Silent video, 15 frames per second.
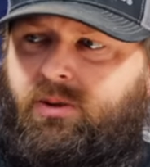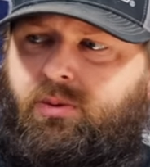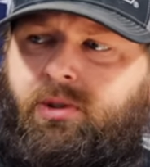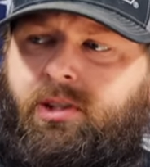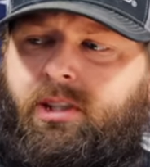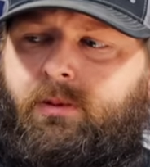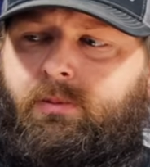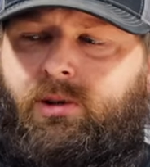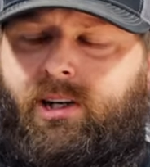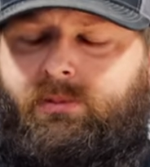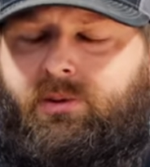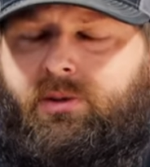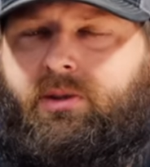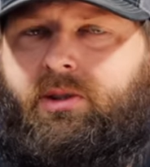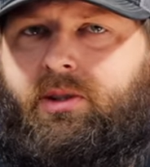a really good crop
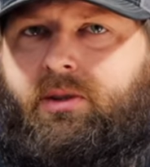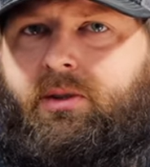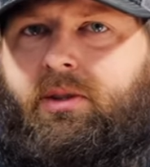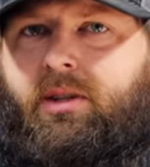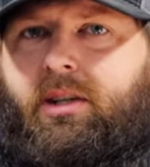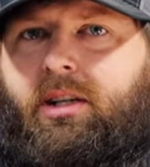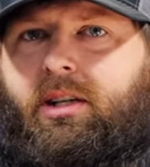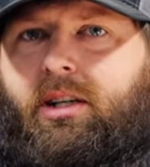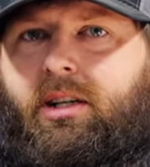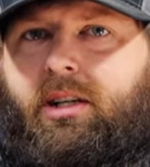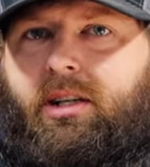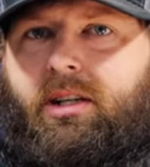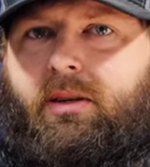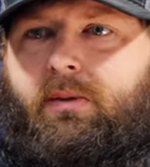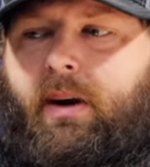board too.
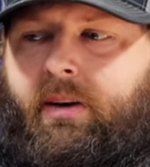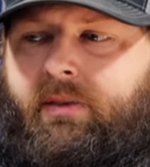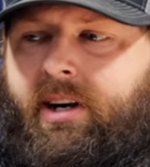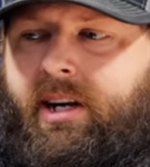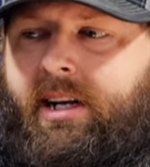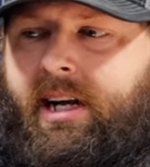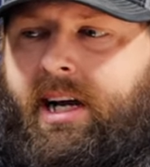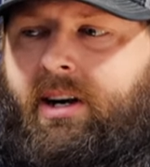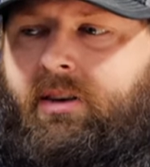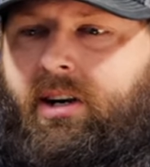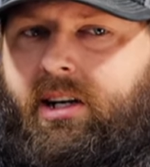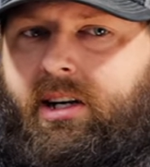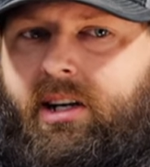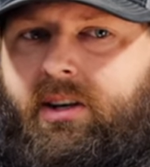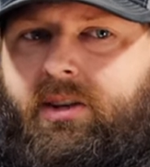Um, I've got a guy
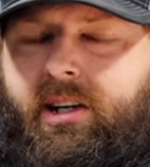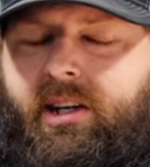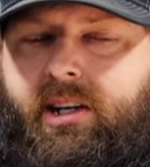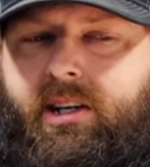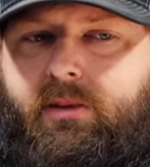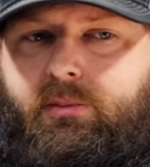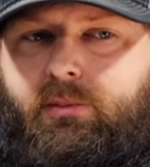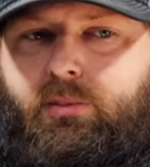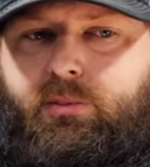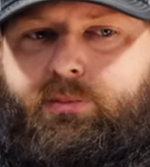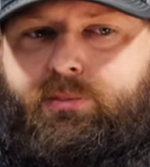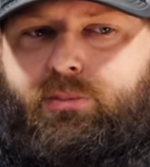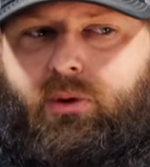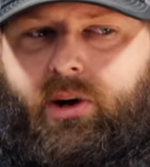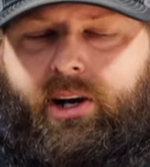right now that he can
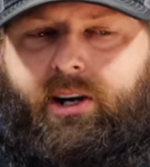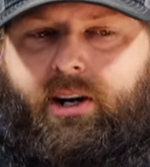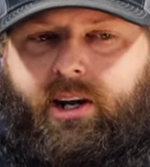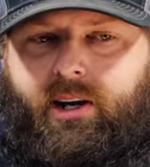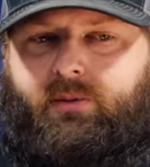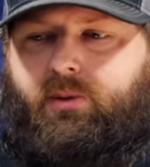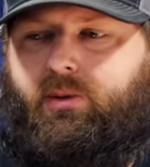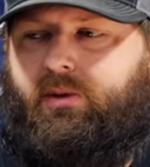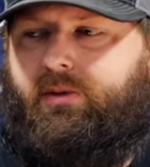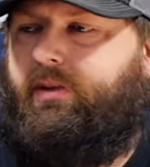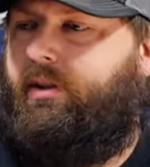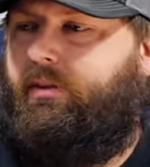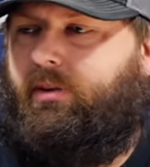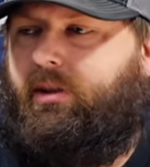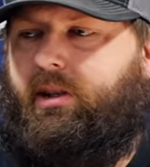break an anvil if
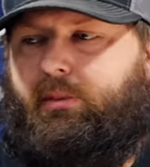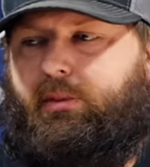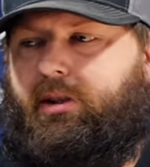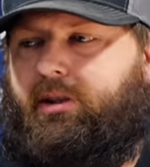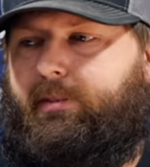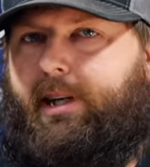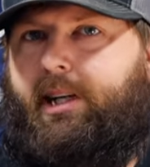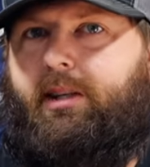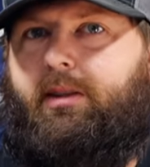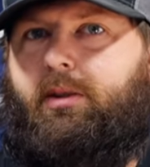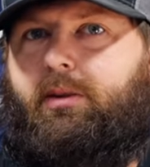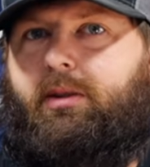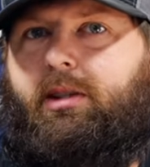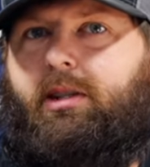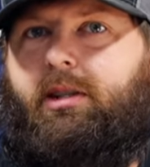he really put his mind
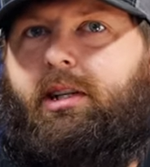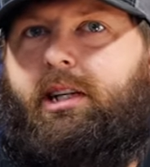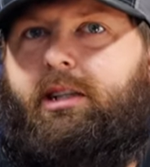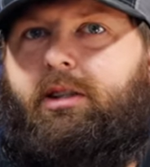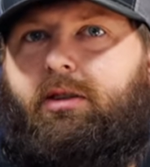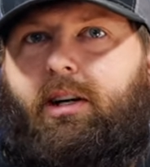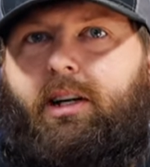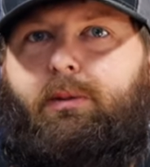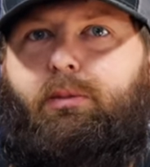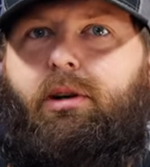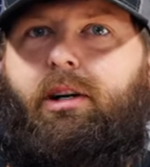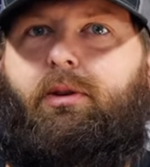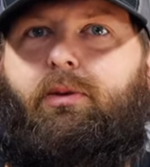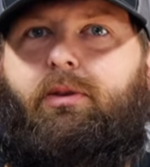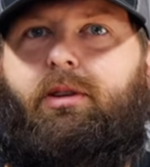to it, and he's trying to
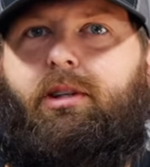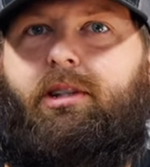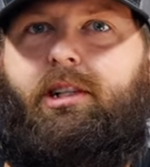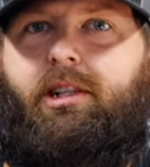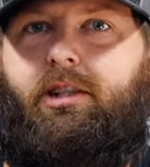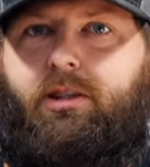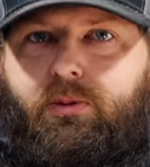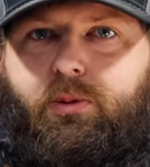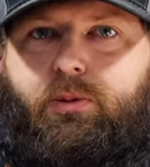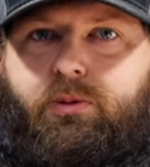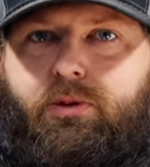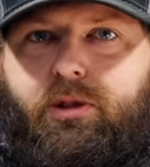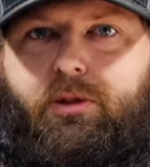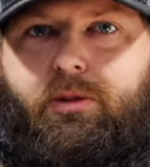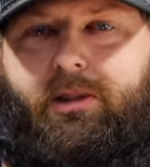break one because he just wants
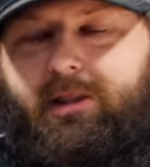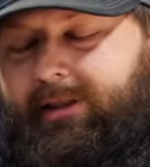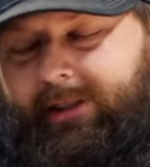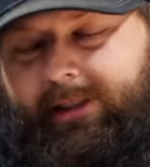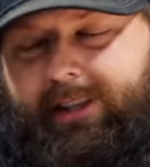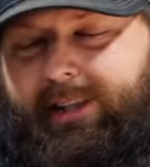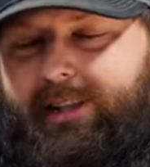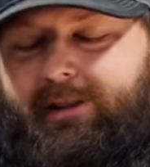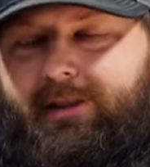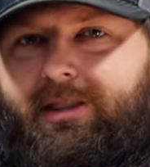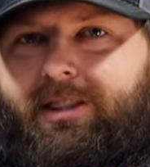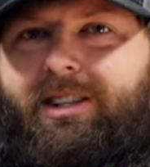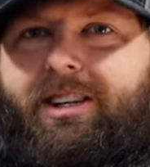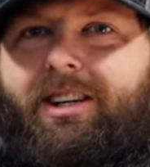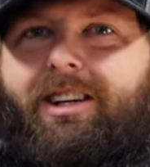to. And it's
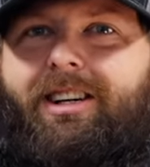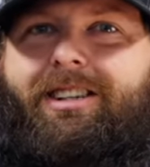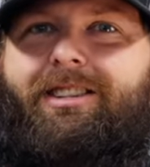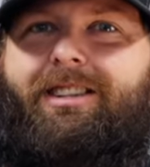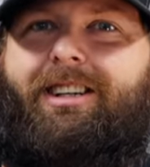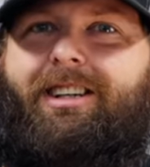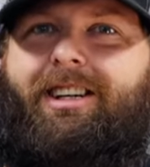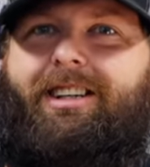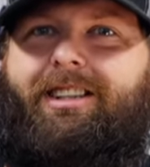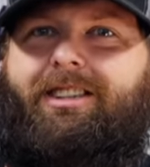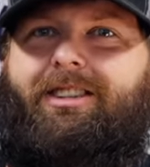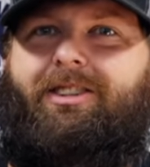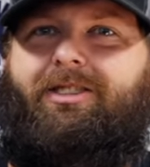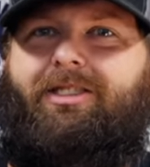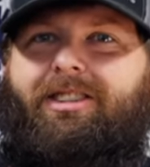wow like, hey,
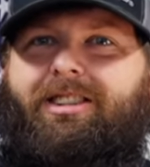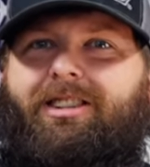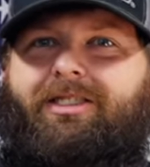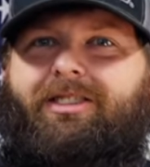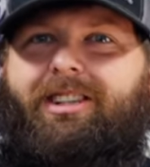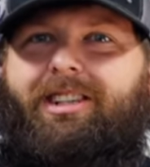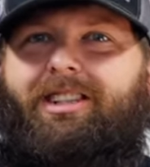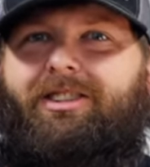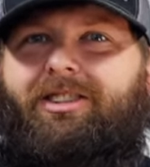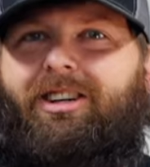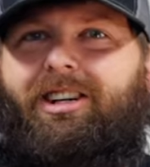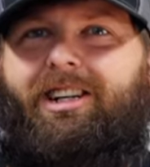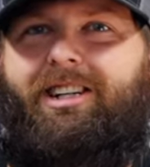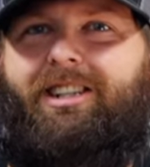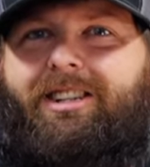you know what? Go ahead,
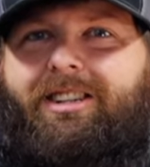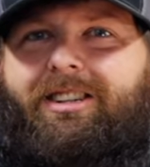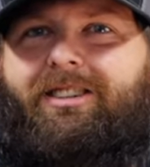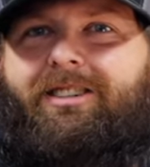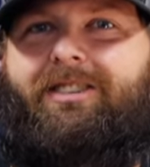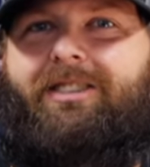try it. You know.